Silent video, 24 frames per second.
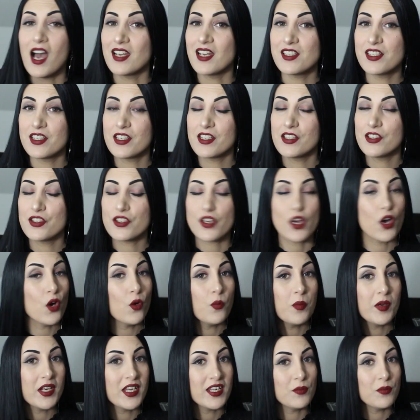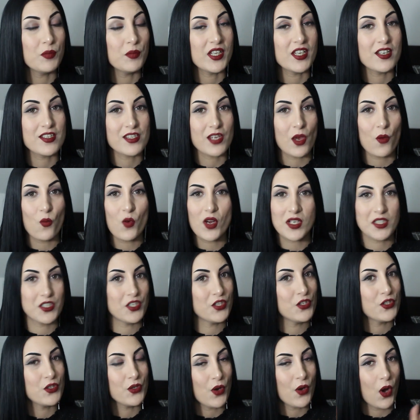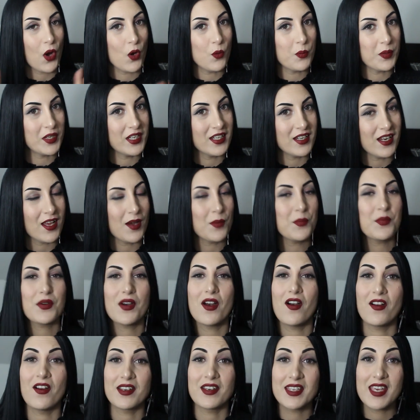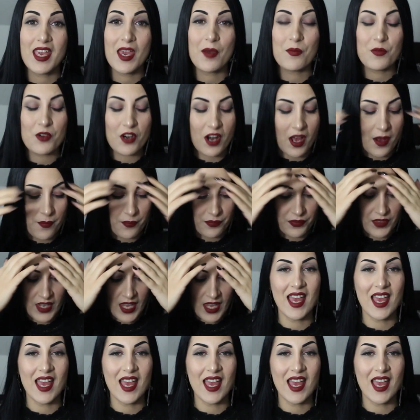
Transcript: I didn't open it because I wanted to open it up on camera.